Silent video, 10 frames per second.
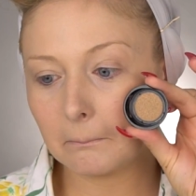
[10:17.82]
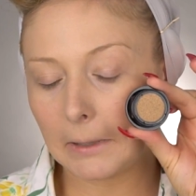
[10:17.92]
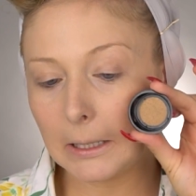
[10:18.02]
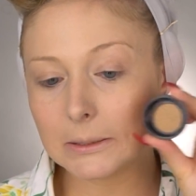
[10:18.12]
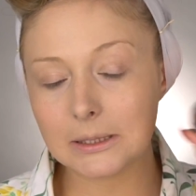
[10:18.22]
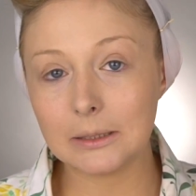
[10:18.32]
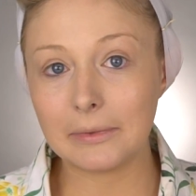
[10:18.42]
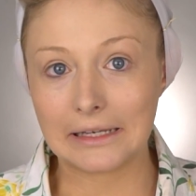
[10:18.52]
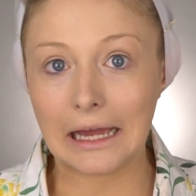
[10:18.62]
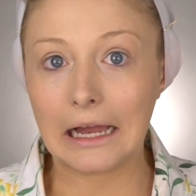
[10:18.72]
I look a little
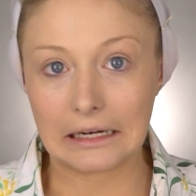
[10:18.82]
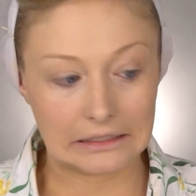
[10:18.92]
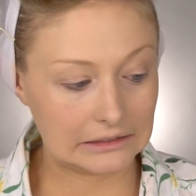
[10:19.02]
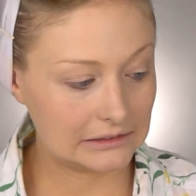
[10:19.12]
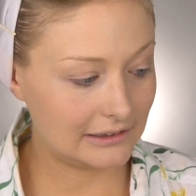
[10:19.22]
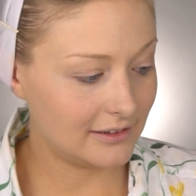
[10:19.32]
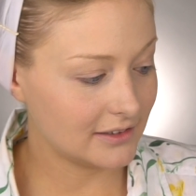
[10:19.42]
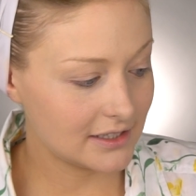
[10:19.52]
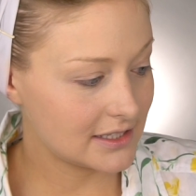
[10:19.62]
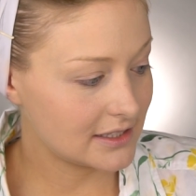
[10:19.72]
bit dark. I don't
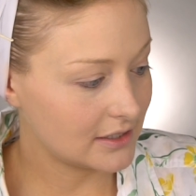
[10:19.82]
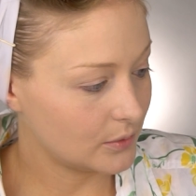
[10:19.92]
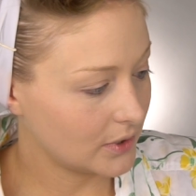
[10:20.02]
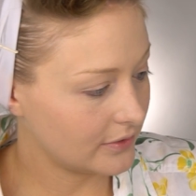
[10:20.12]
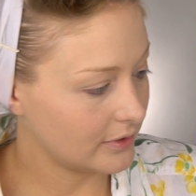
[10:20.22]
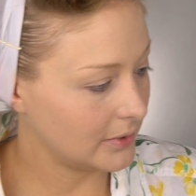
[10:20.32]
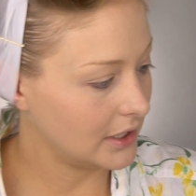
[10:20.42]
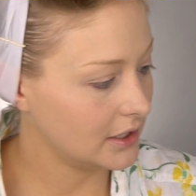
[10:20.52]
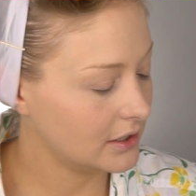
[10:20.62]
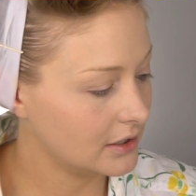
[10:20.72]
think this is gonna work for
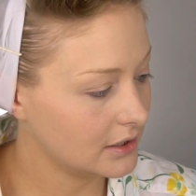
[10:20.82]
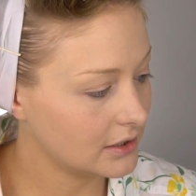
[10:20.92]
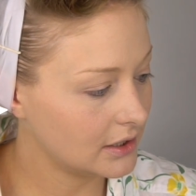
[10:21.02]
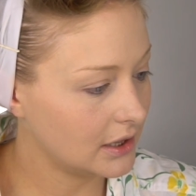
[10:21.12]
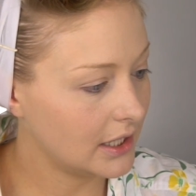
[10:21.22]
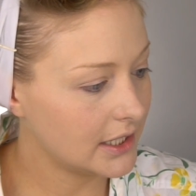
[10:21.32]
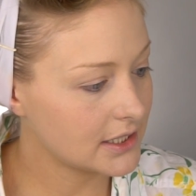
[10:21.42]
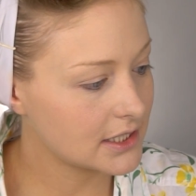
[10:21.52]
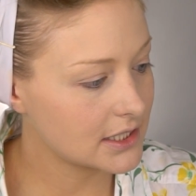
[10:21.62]
me. I